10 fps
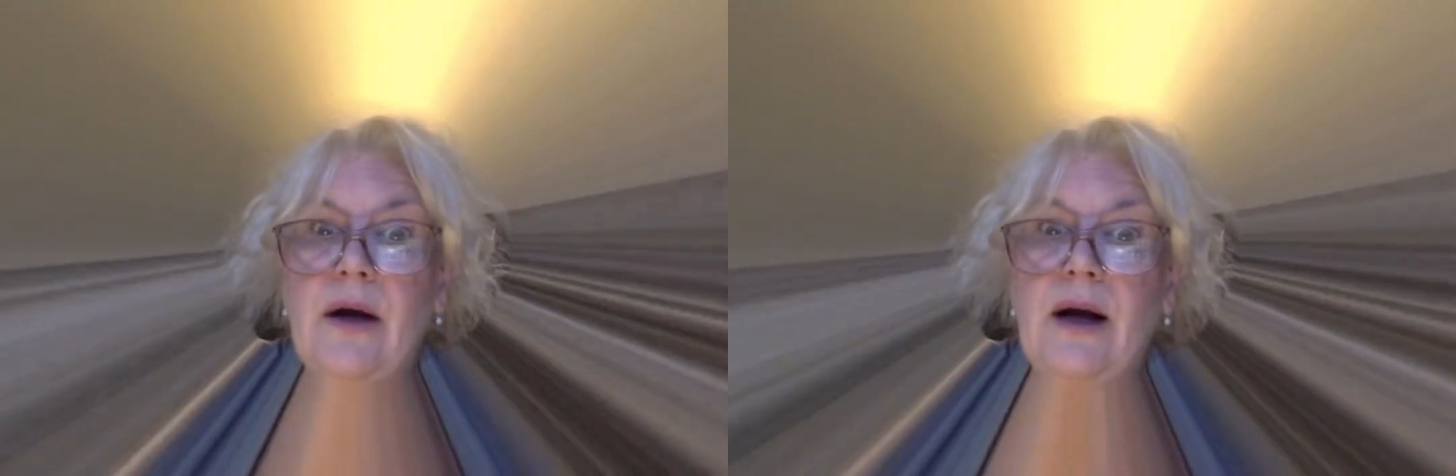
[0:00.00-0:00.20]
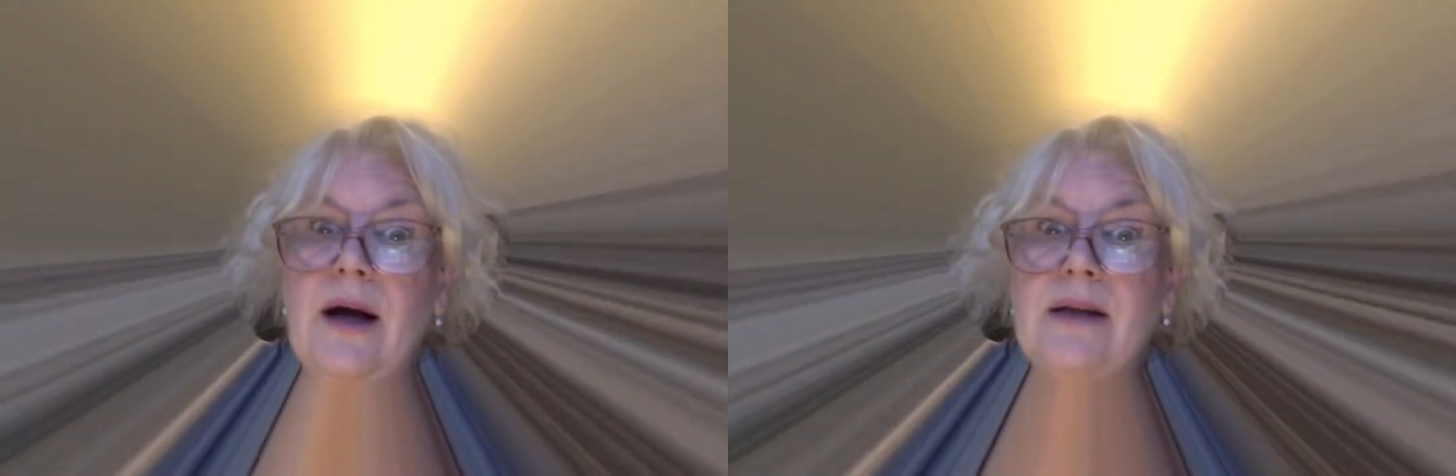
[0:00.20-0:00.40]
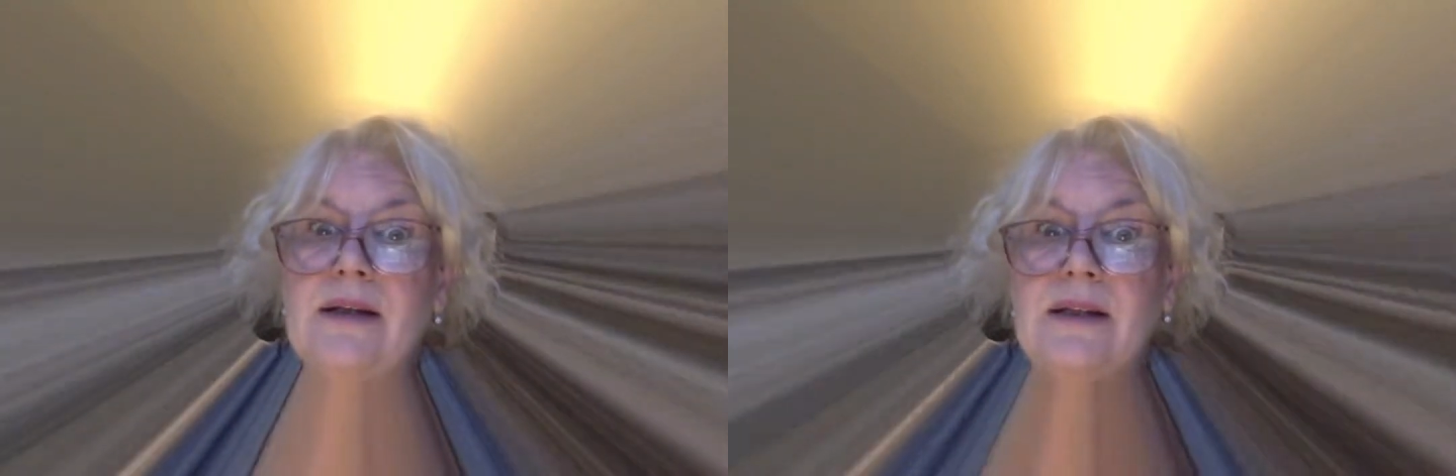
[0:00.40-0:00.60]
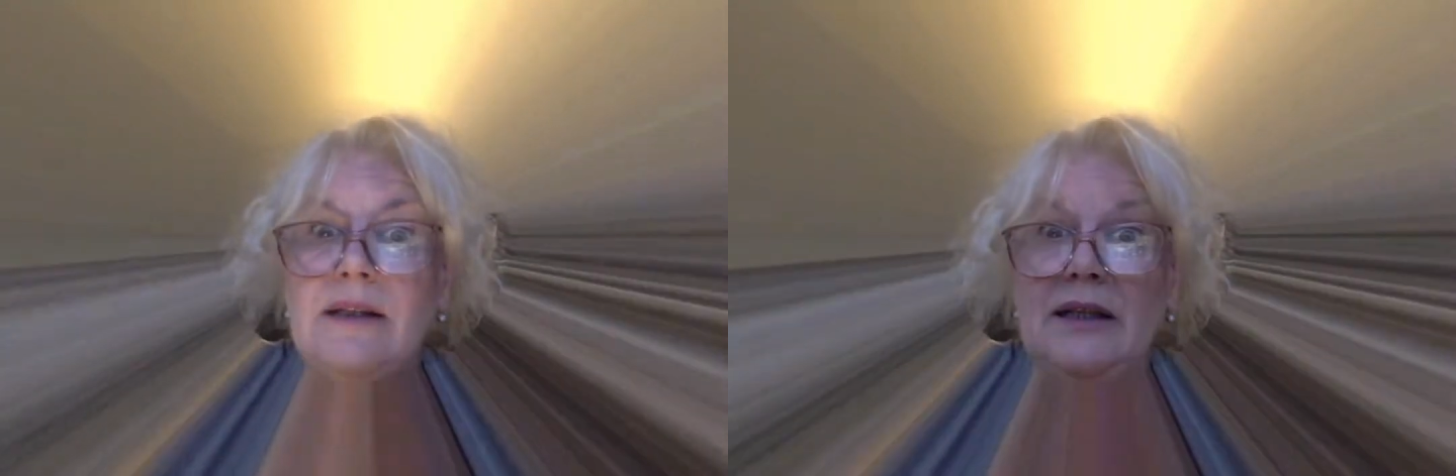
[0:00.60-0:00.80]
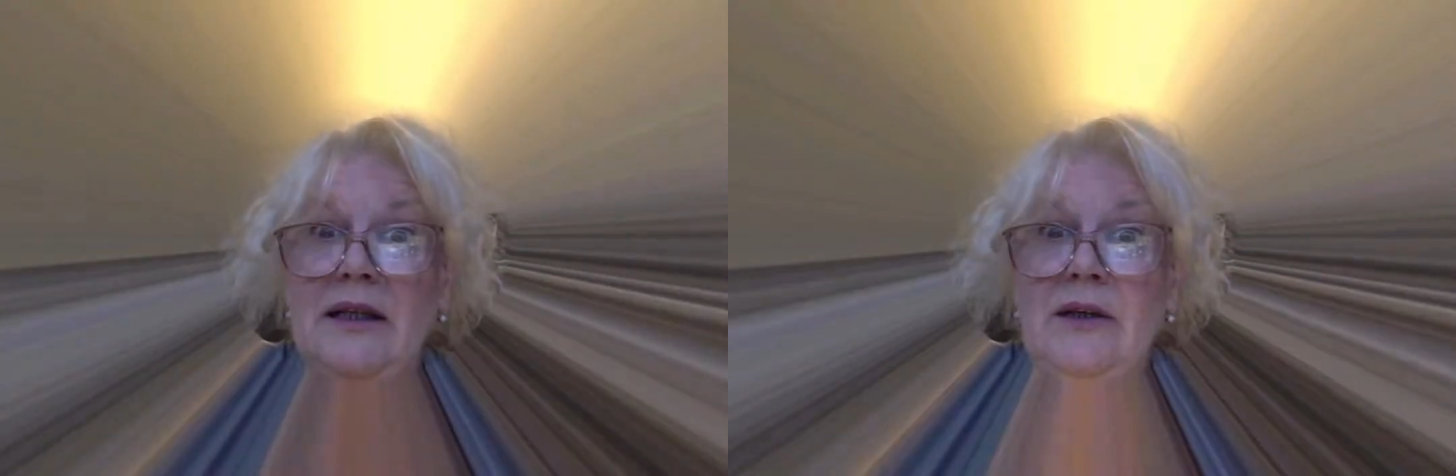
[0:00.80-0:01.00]

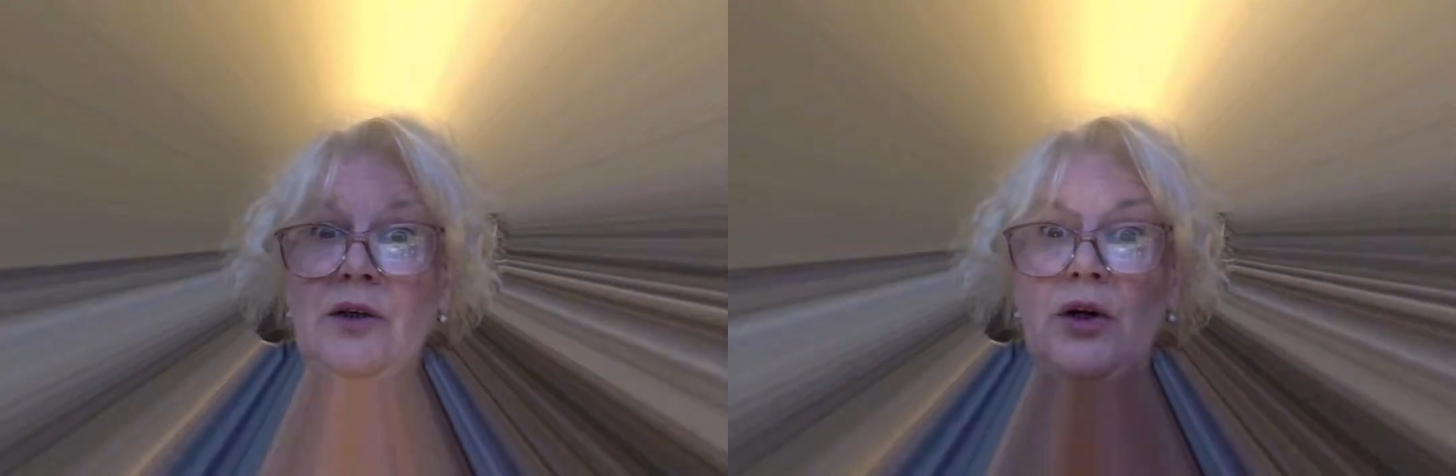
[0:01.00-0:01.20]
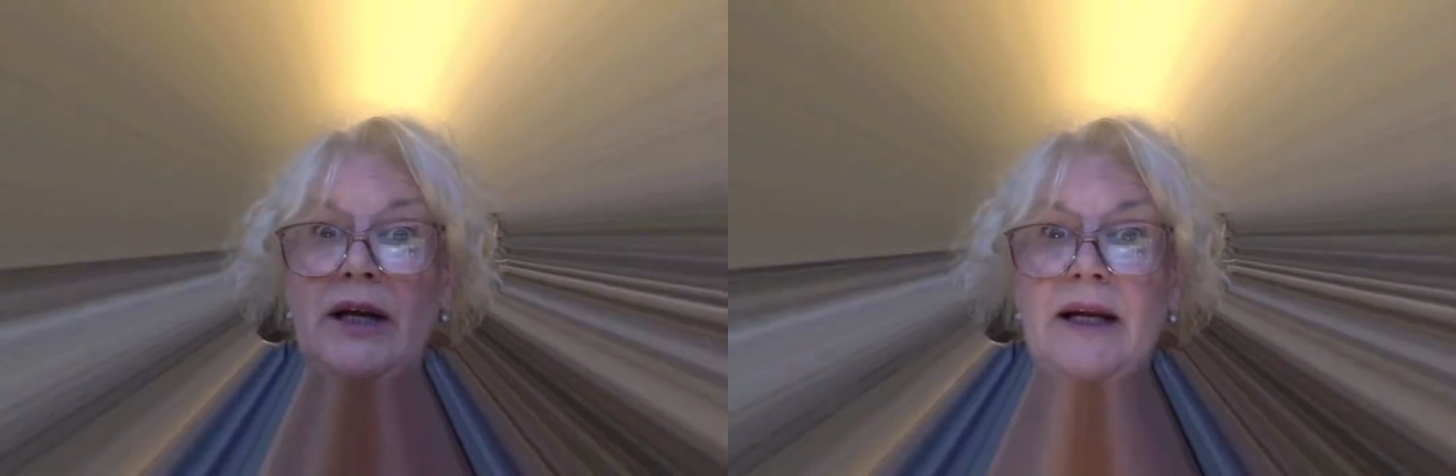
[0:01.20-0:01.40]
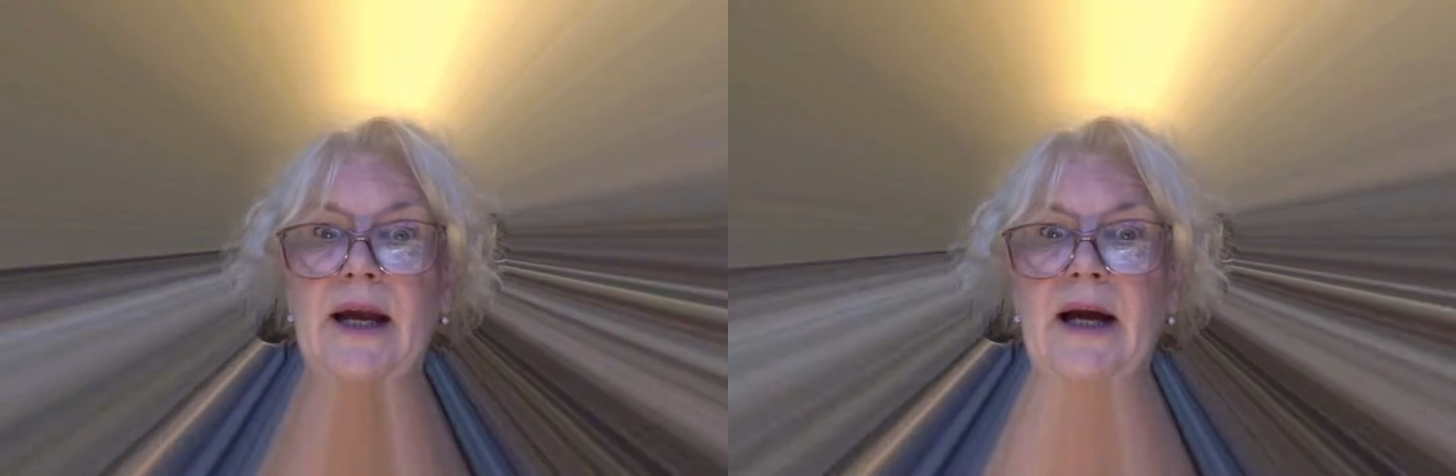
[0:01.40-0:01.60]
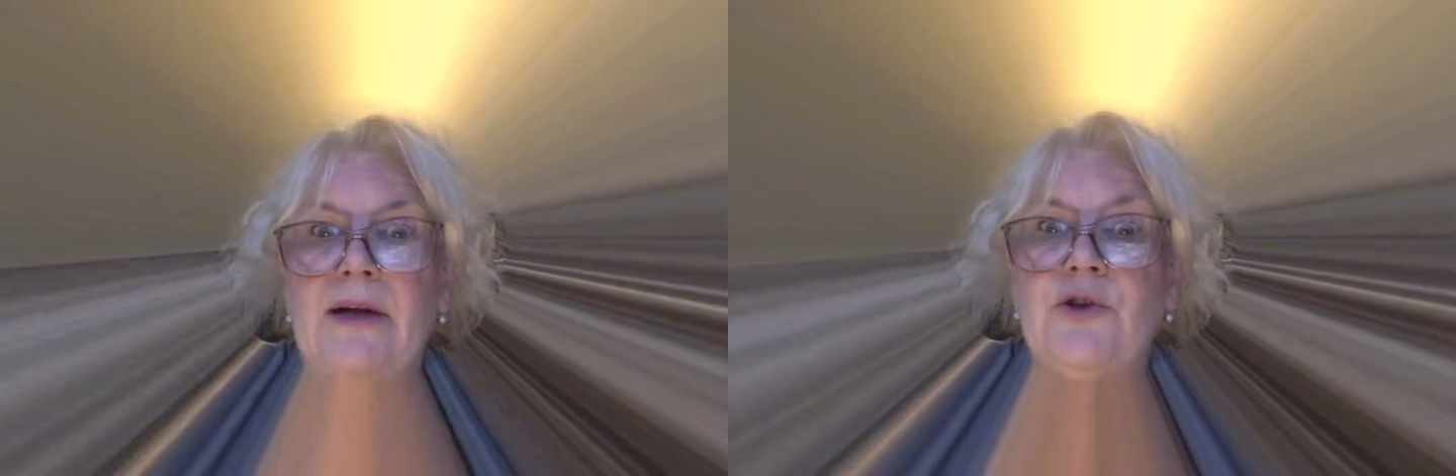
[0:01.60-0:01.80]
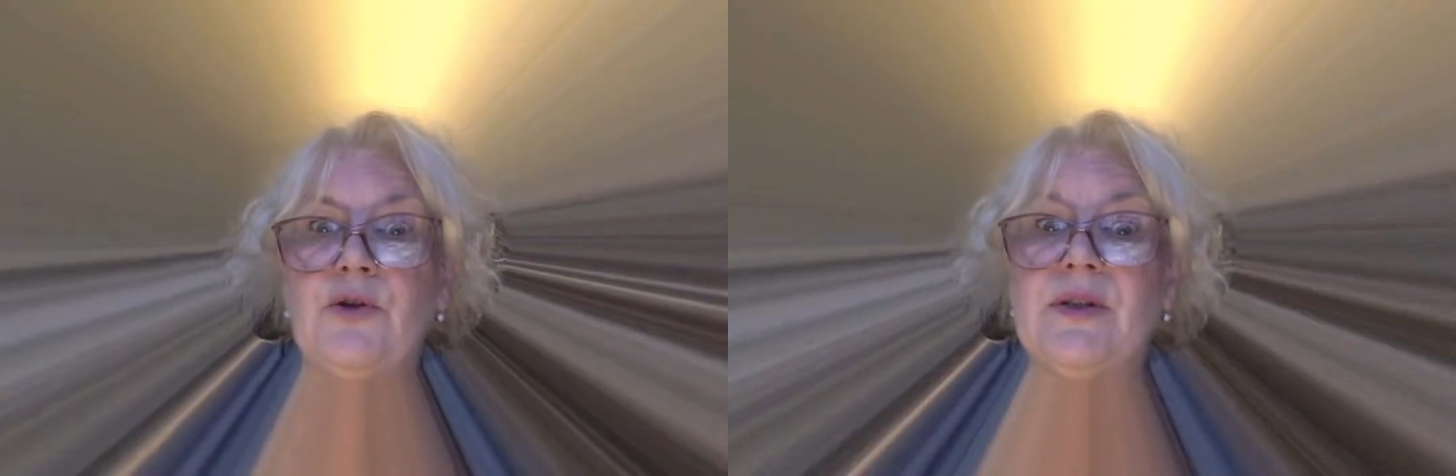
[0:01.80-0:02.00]
Constantly looking
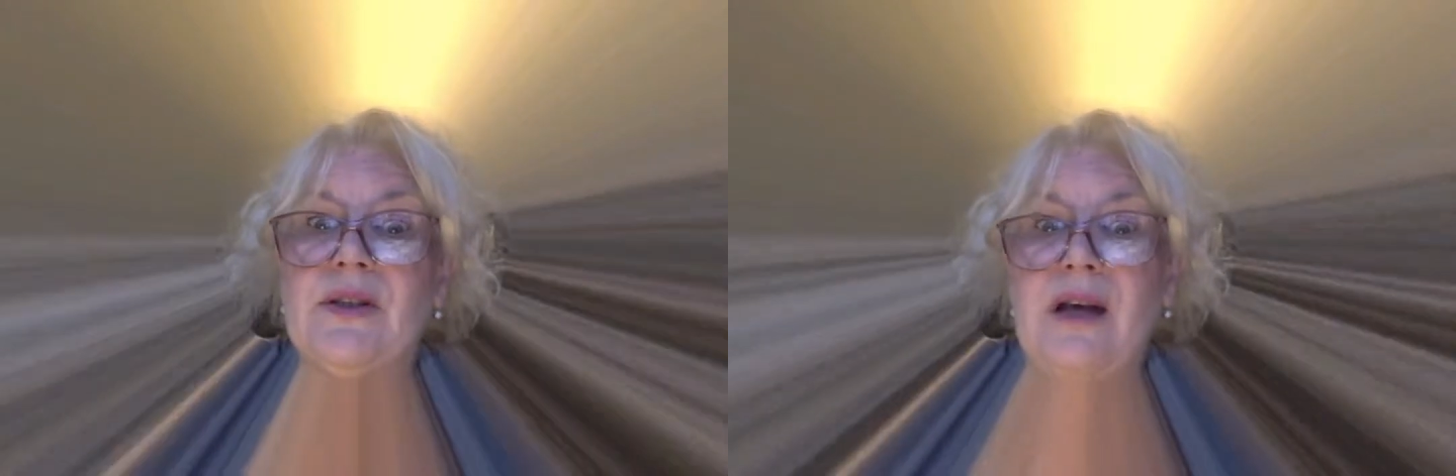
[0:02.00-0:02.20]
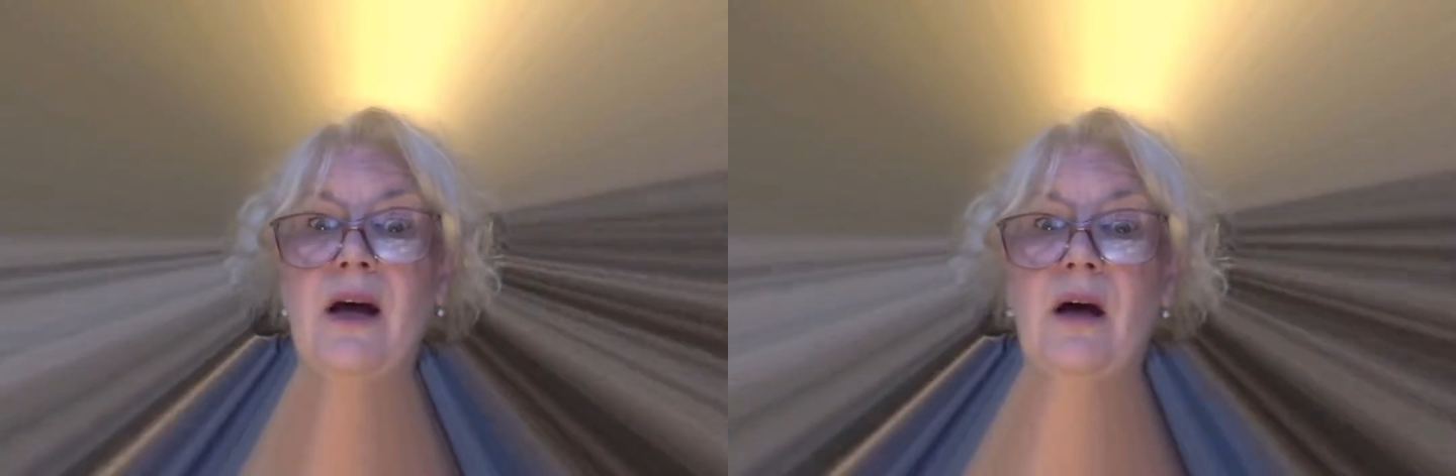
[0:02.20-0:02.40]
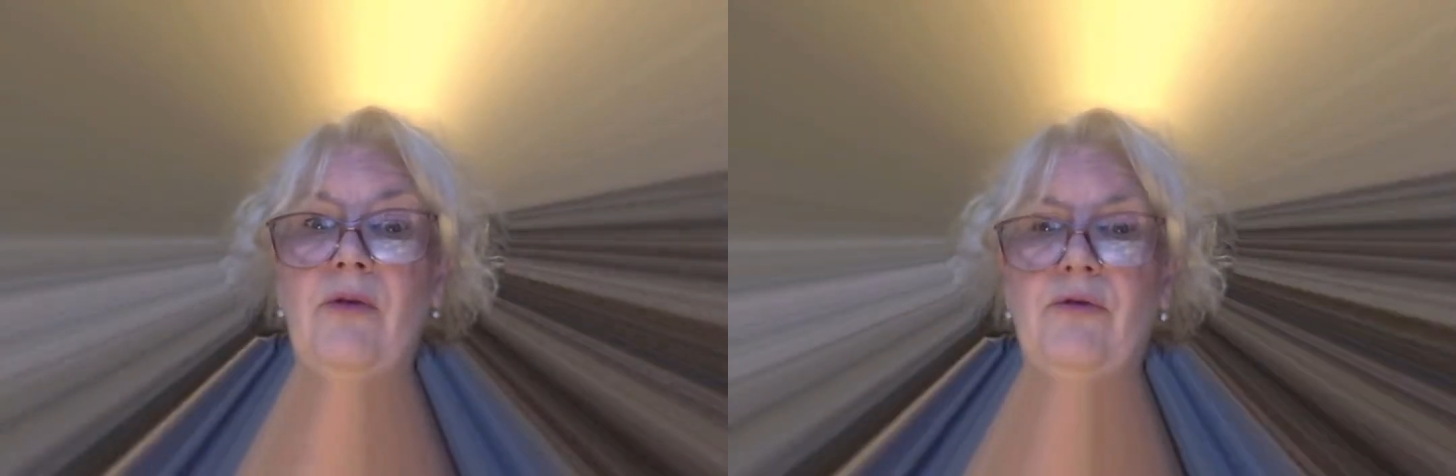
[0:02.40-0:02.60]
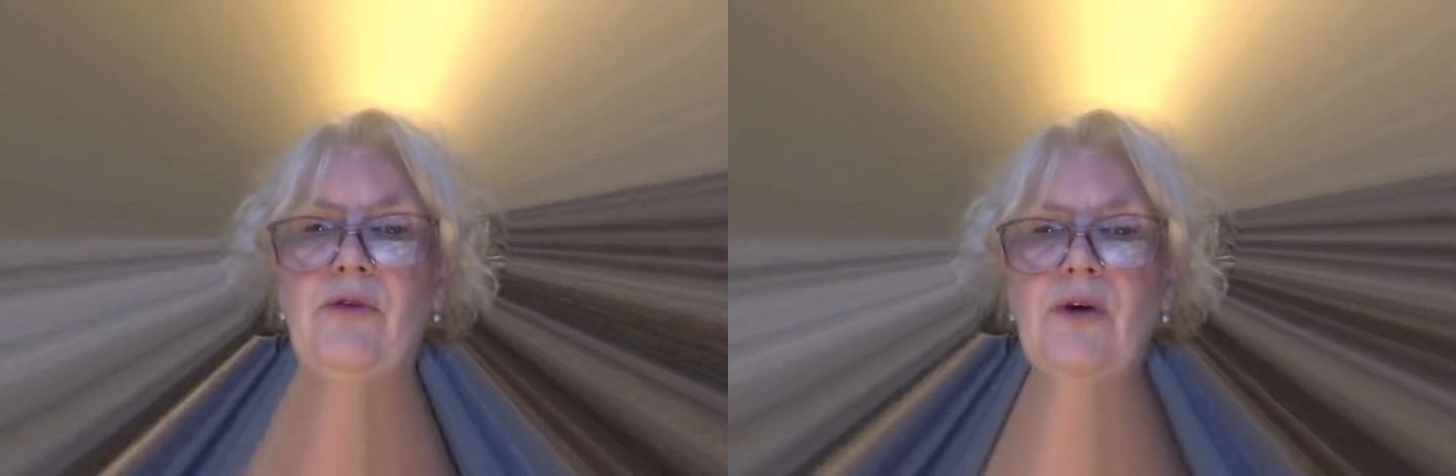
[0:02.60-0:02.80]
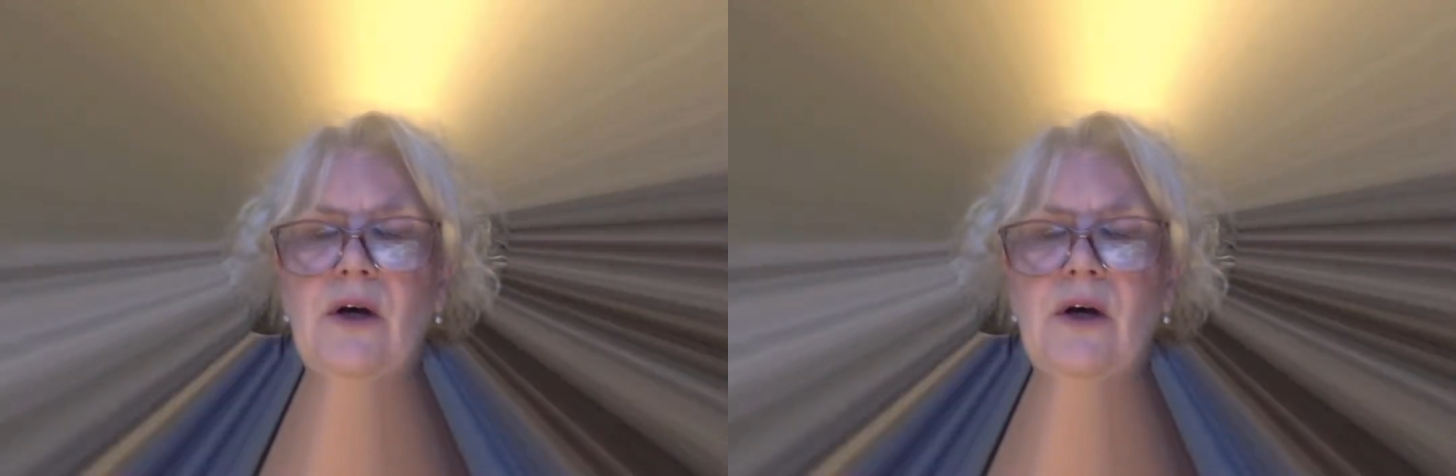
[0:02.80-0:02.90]
at yourself